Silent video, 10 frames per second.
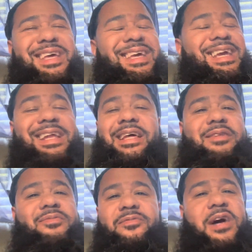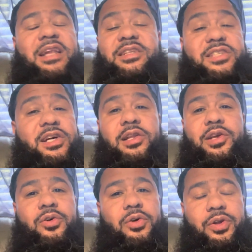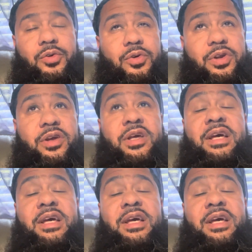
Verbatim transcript: he didn't voluntarily go in the corner.